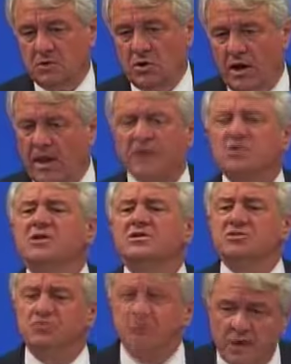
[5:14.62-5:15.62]
And actually,
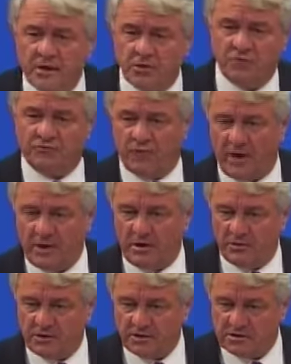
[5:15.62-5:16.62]
it's really good for
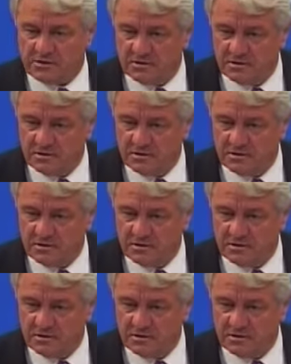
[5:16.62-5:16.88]
analytics.